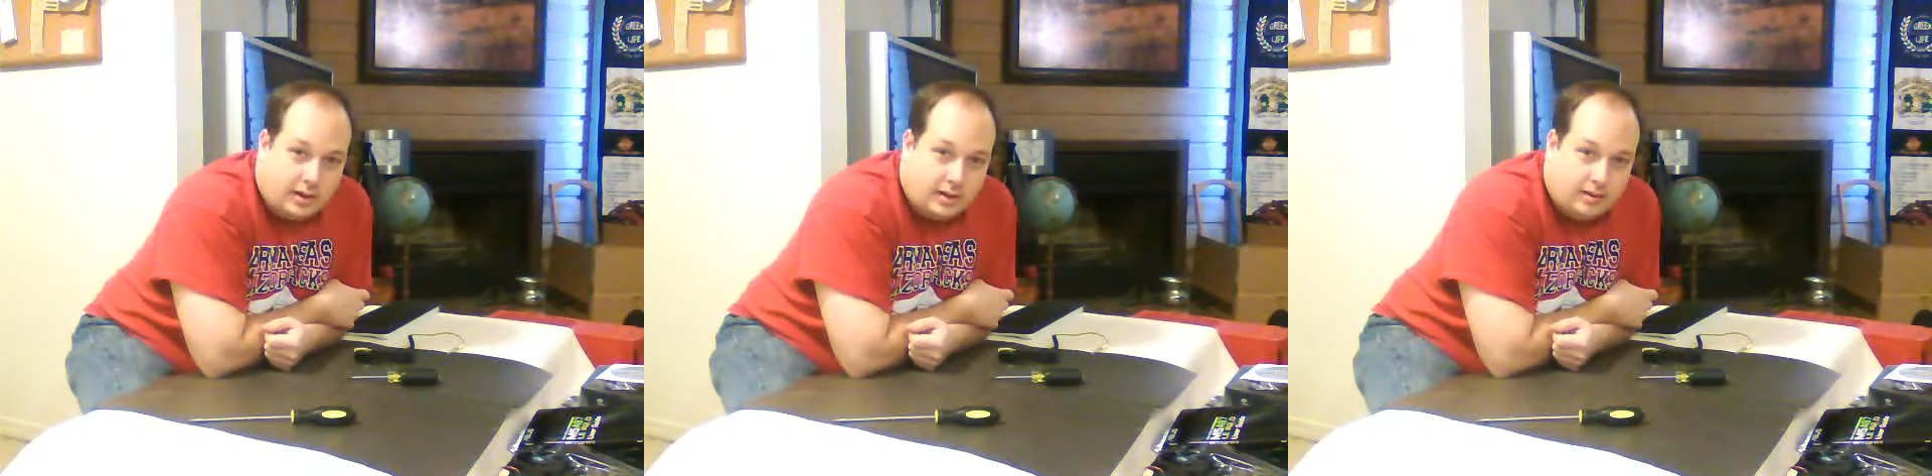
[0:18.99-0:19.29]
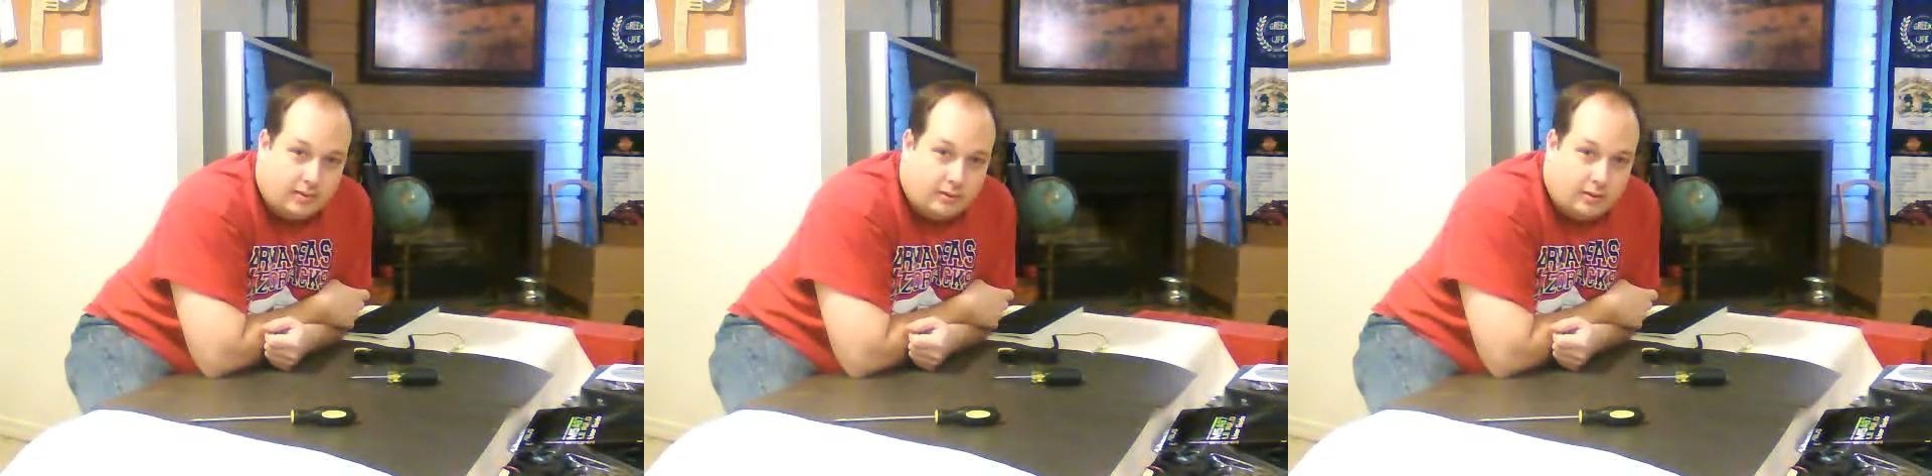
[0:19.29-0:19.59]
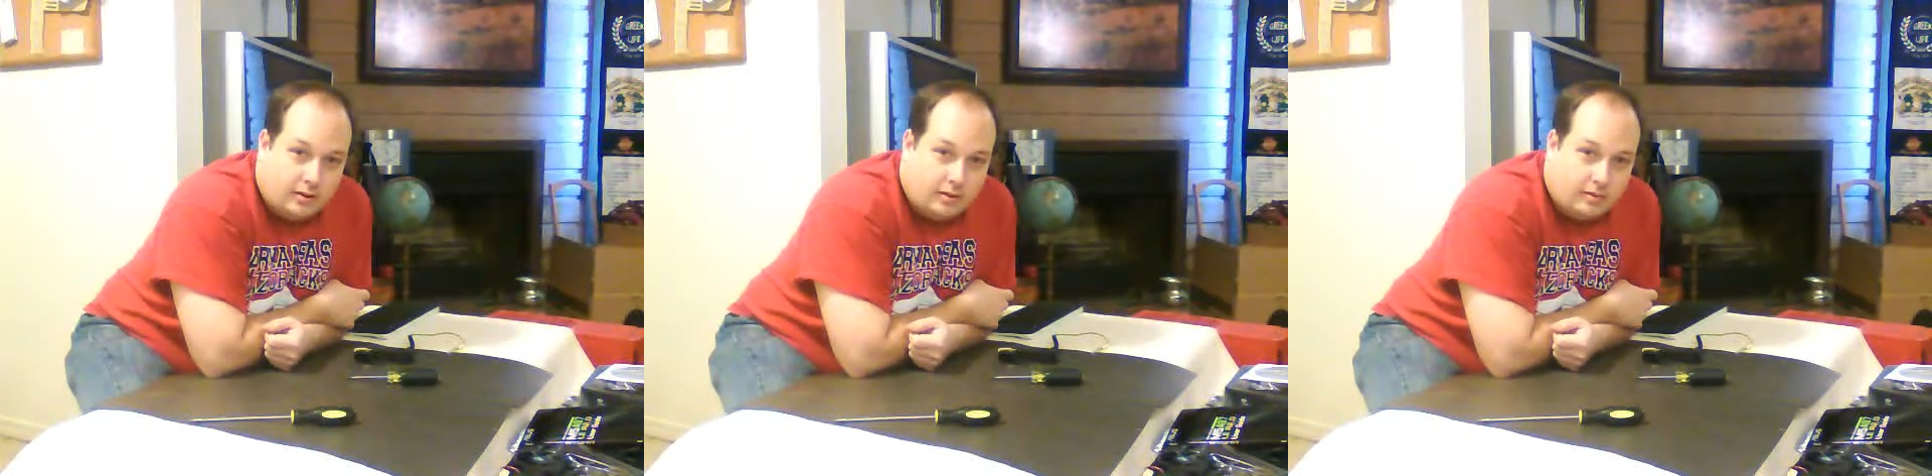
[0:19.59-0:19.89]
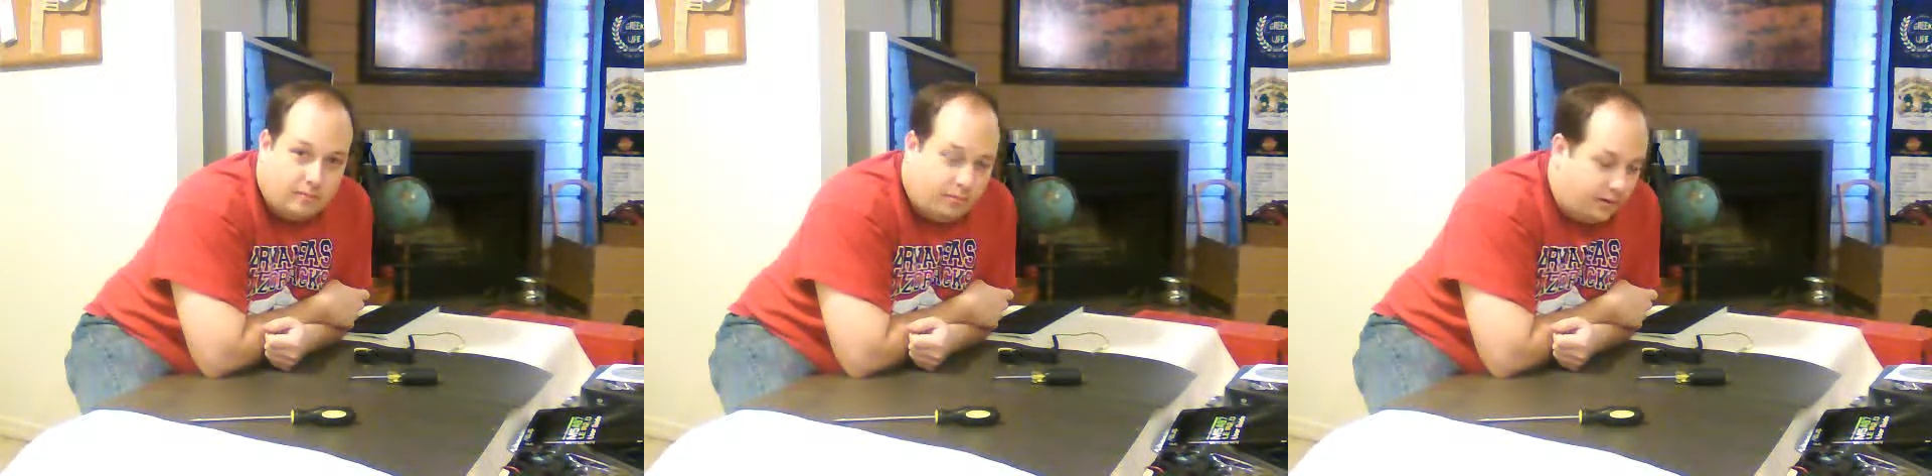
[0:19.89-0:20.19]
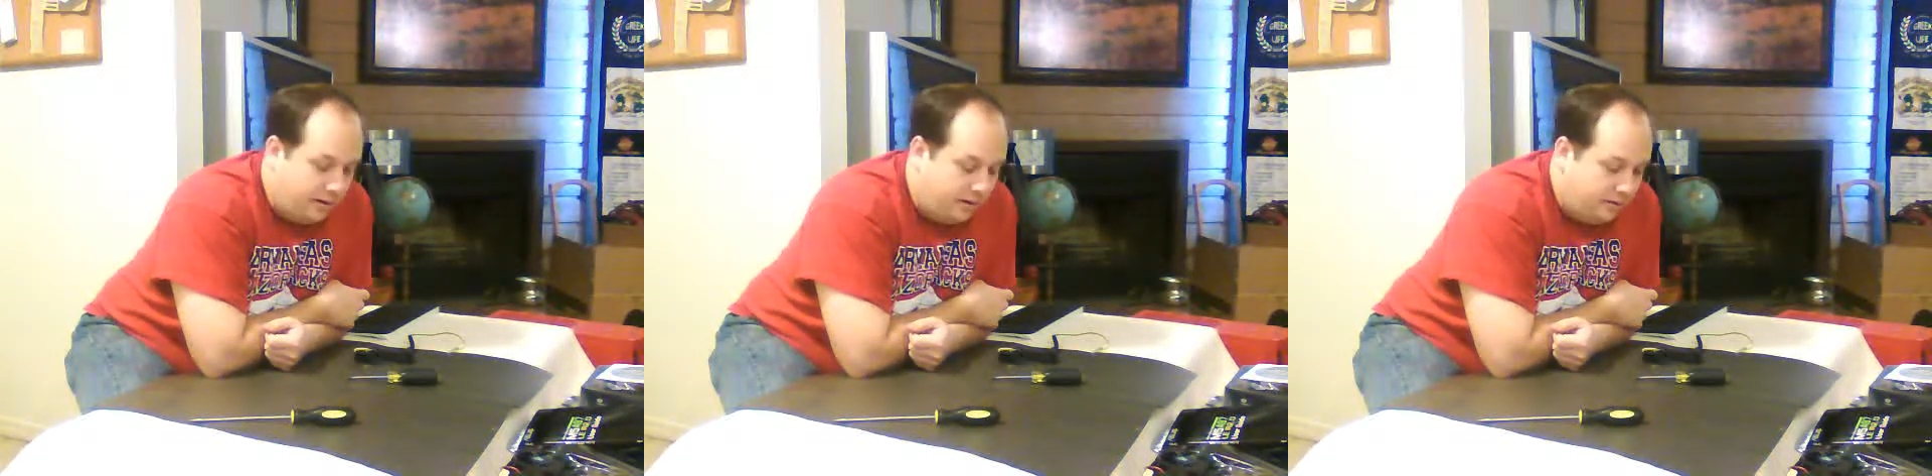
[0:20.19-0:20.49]
in for him,
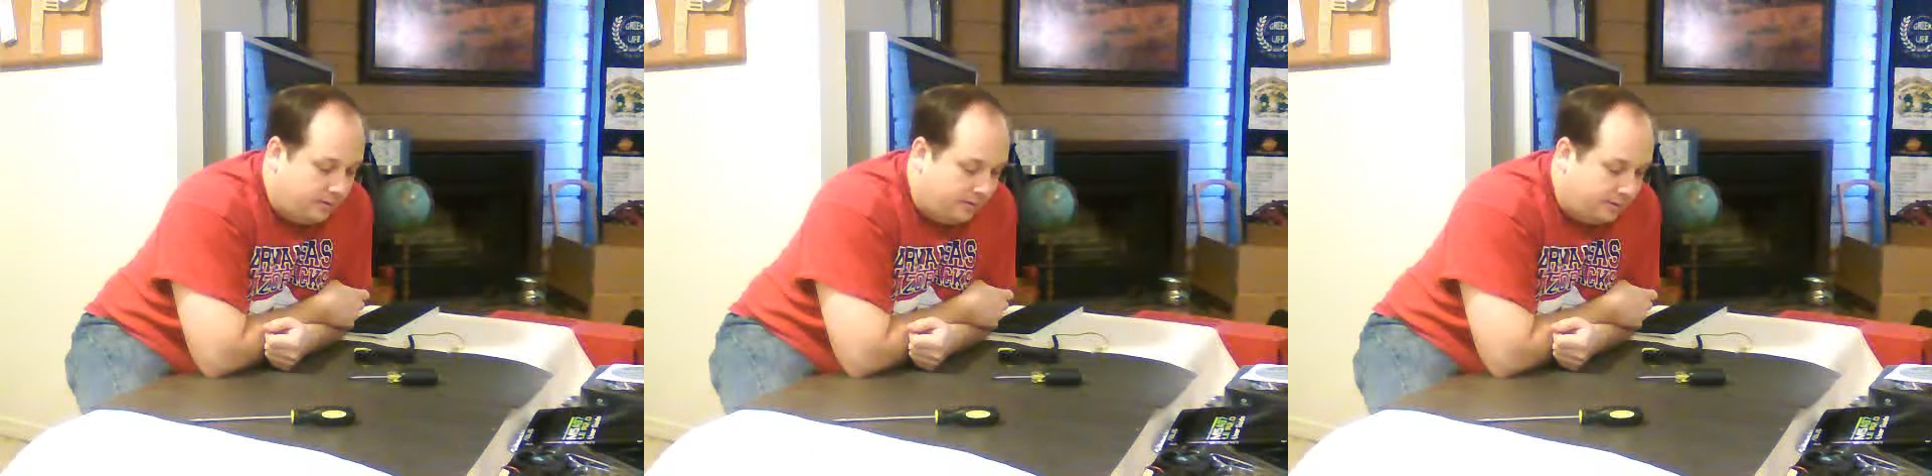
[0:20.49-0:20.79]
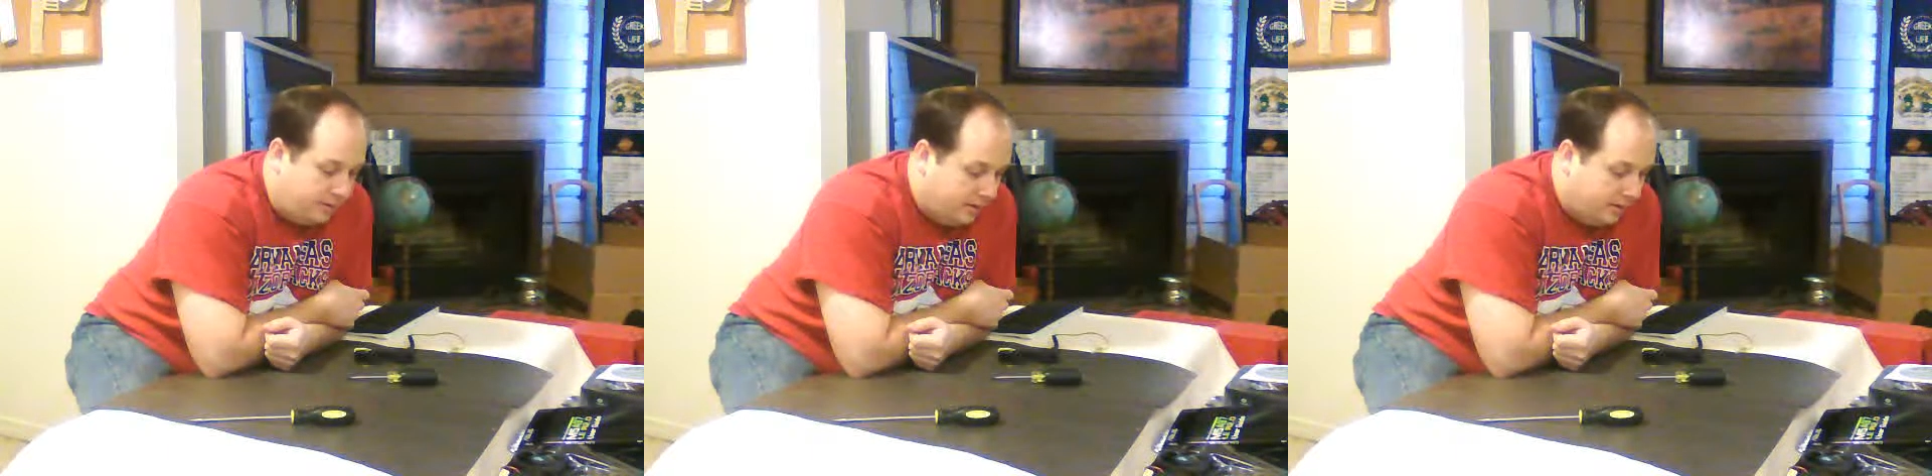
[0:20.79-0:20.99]
and